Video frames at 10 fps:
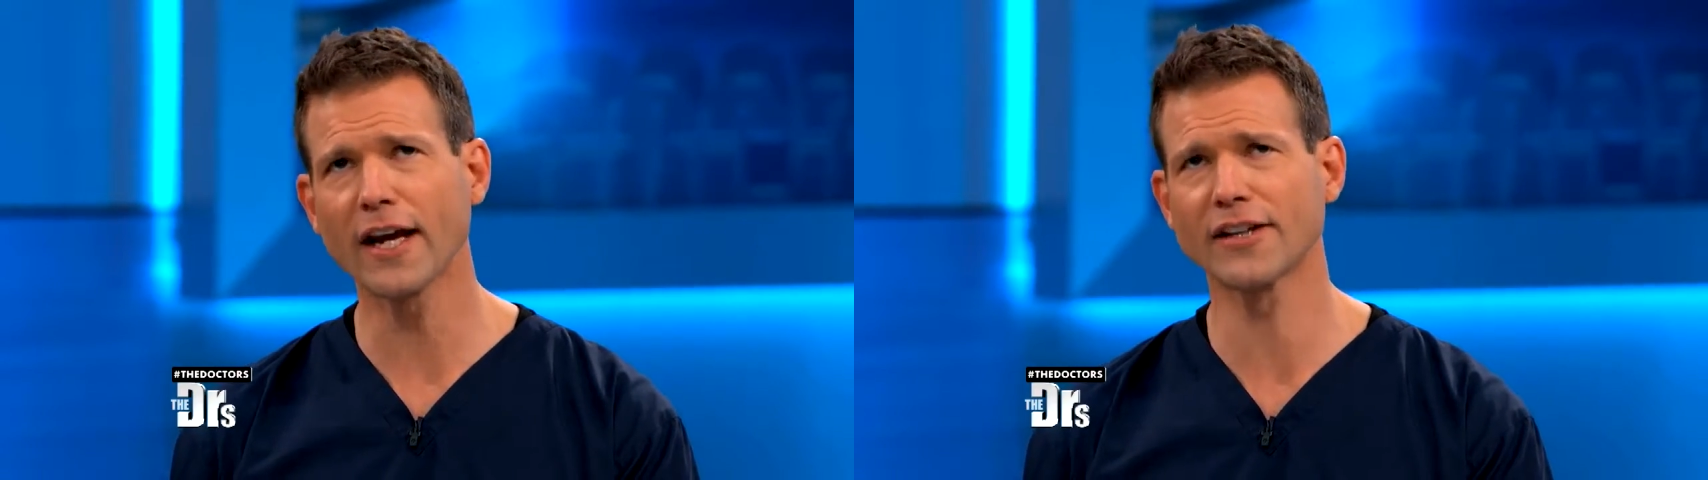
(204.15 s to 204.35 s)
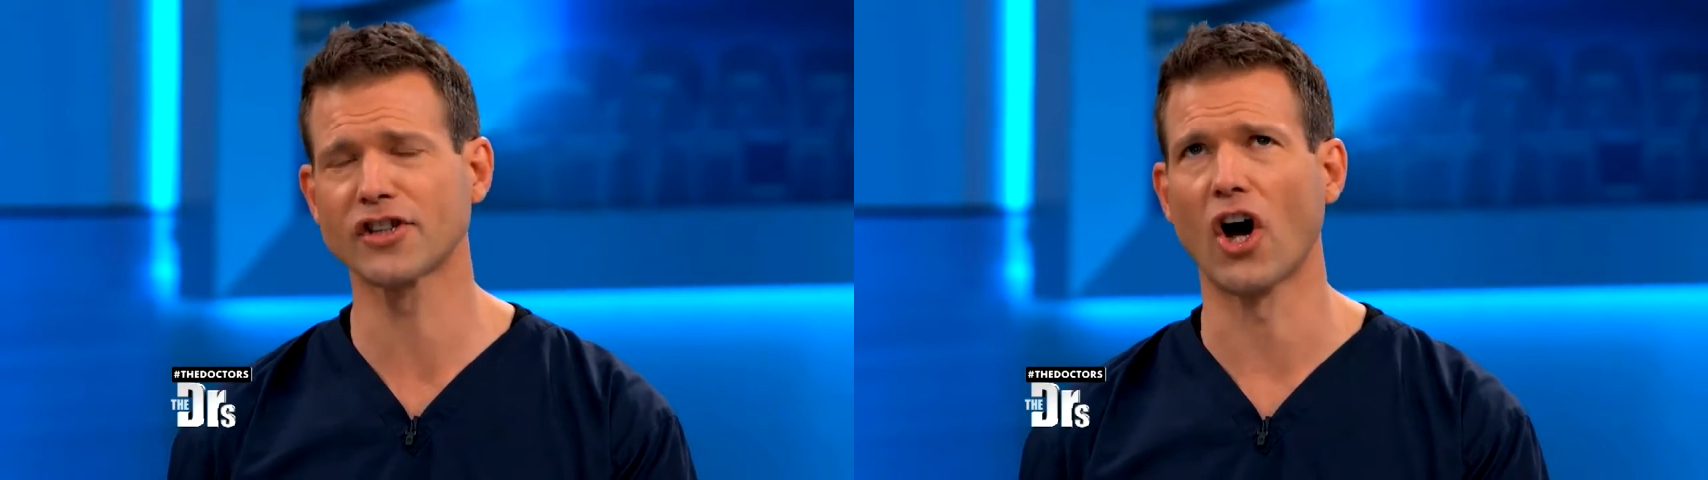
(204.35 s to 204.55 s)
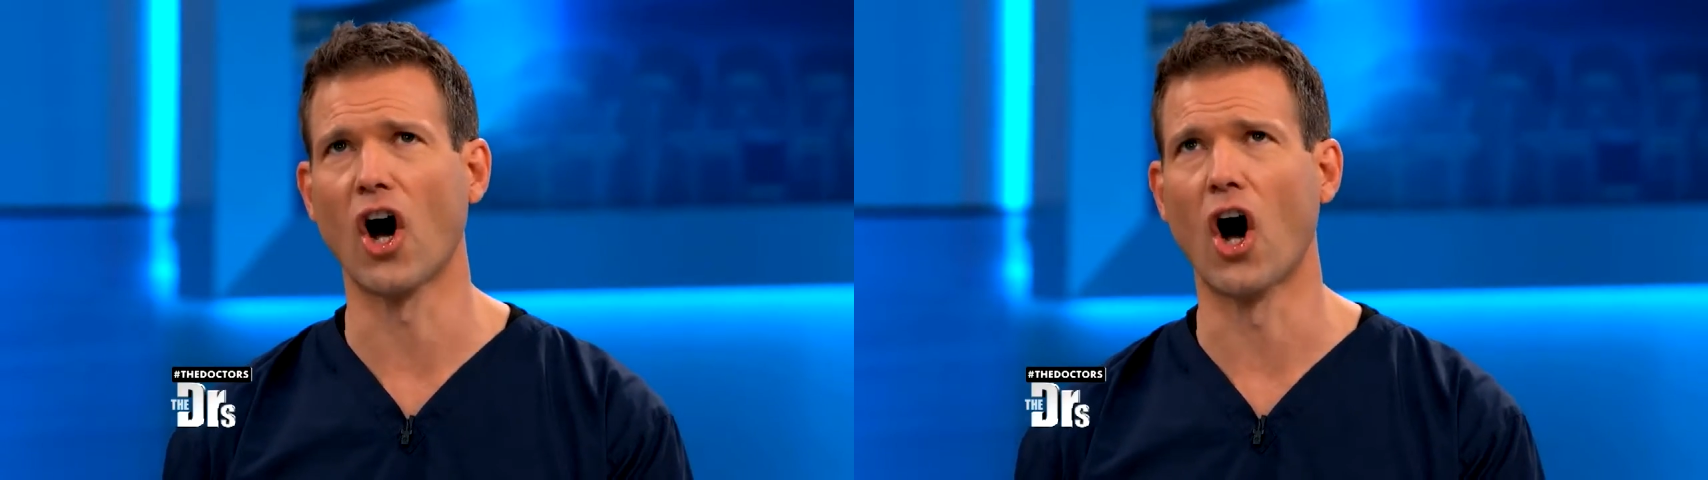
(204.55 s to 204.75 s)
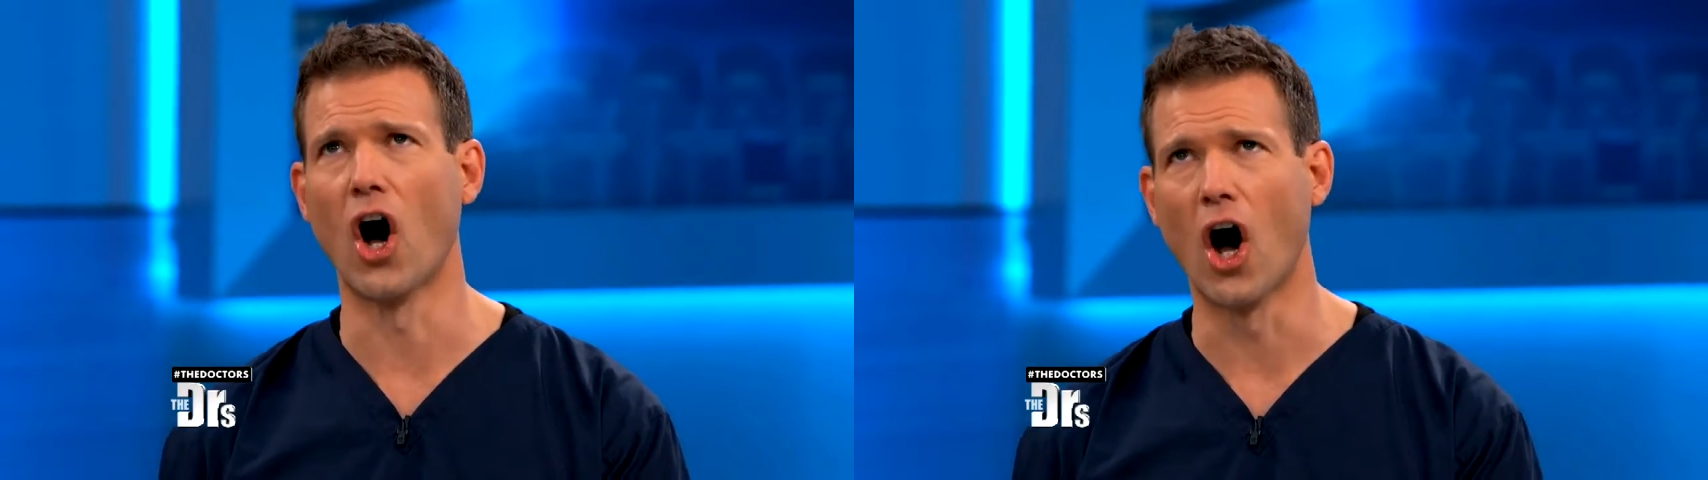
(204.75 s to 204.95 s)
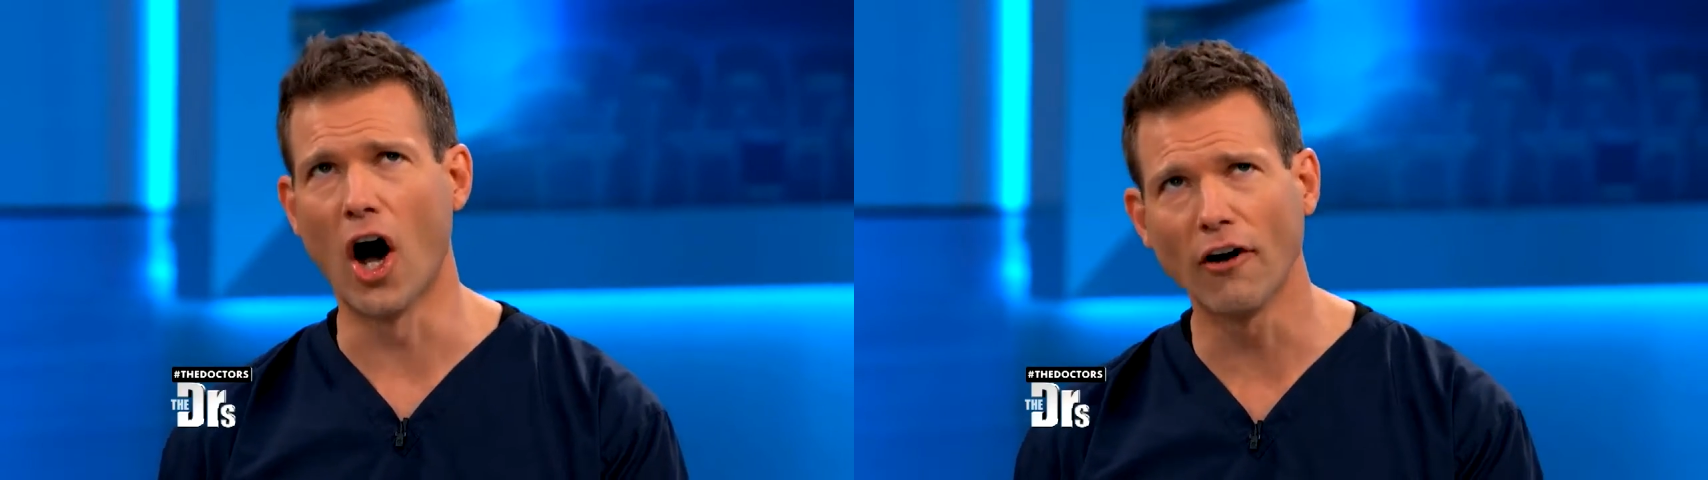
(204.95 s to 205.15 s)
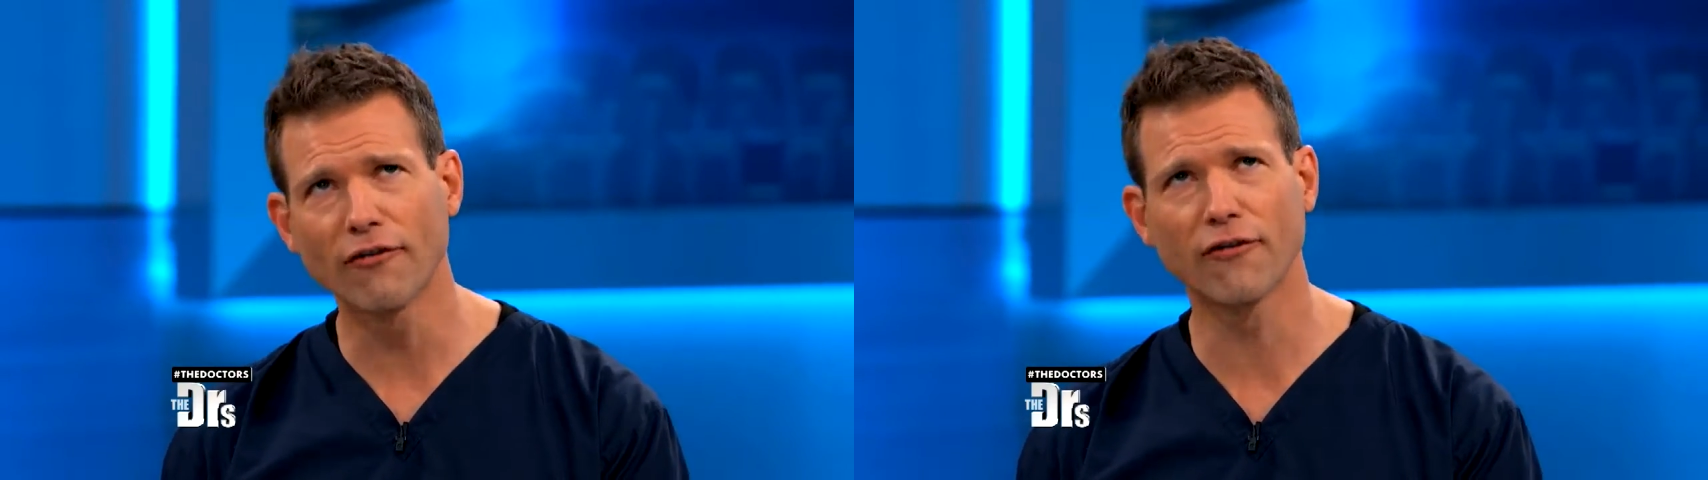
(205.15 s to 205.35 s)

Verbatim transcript: it's on